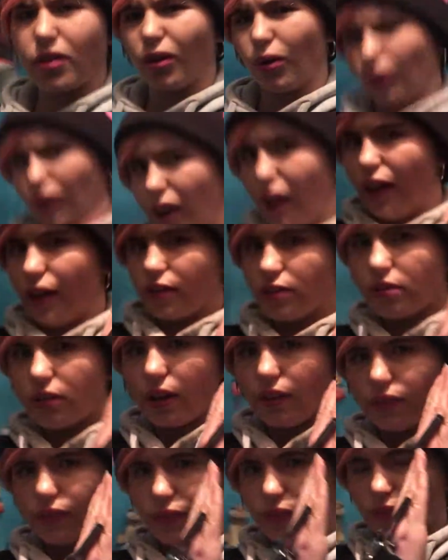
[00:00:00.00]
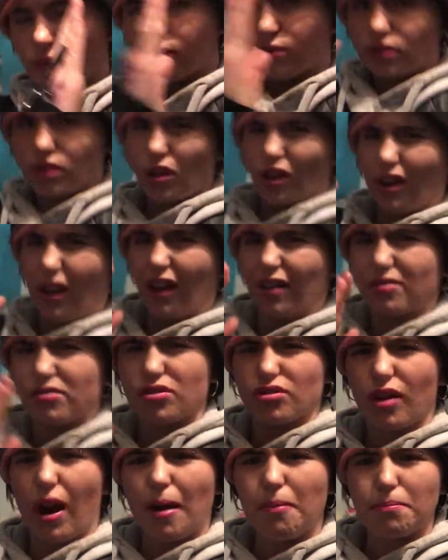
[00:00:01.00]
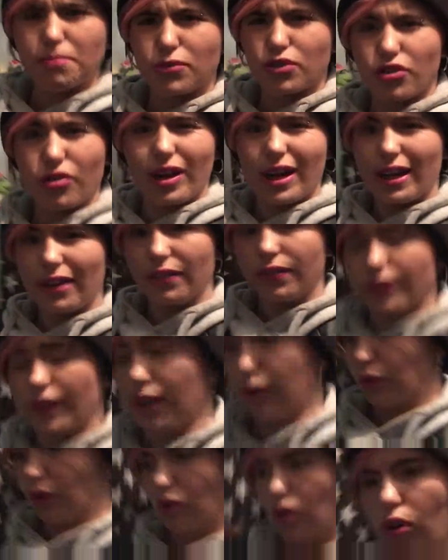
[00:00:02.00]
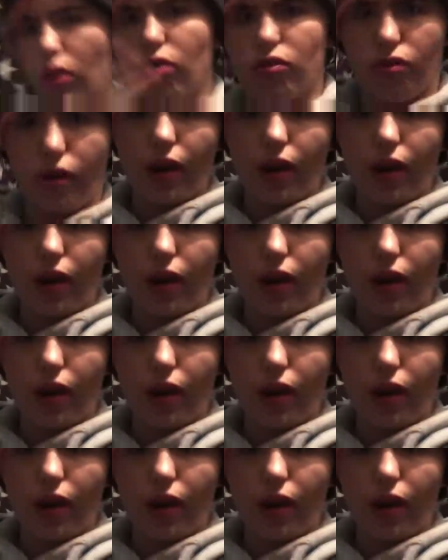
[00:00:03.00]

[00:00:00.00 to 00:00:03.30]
you know, like that sort of like tram train thing what goes